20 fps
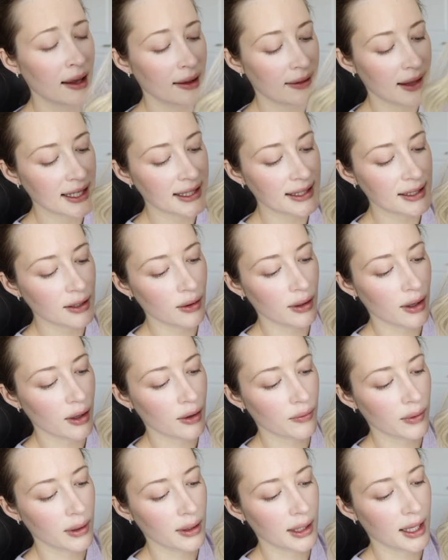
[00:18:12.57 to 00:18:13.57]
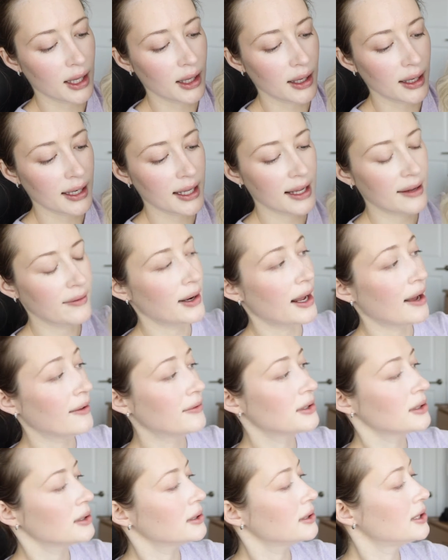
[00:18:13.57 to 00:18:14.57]
They still look really good even
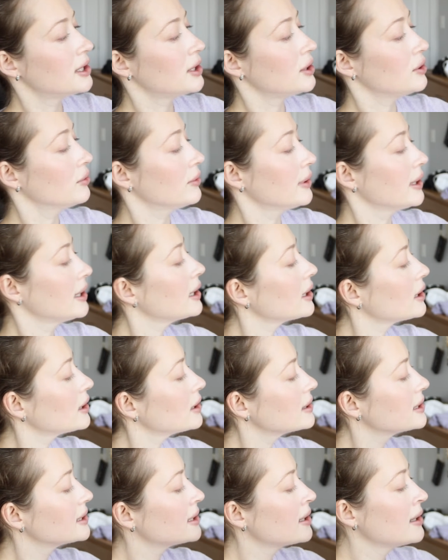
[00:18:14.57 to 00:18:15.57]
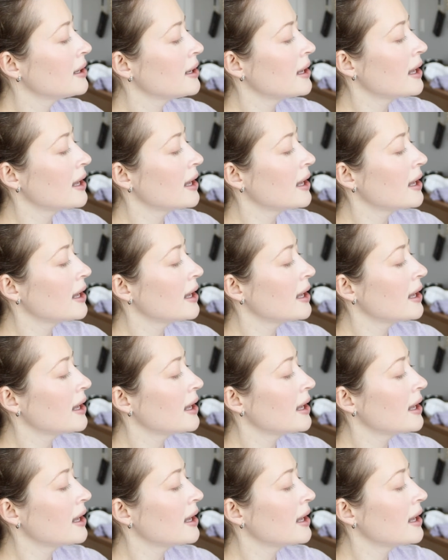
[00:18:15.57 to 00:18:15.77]
after 2 years,